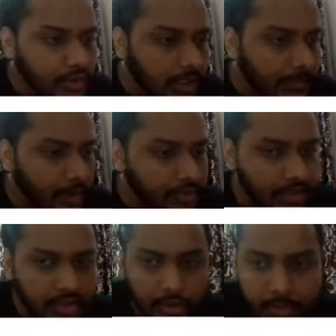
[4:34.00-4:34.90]
talk about
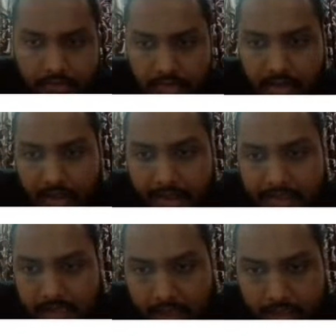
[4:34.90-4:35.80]
trigonometry,
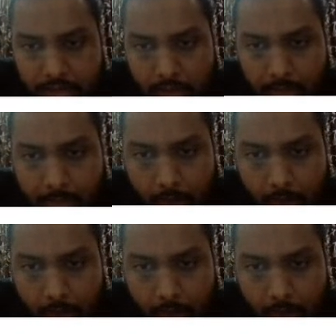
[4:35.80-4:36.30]
guys, I talk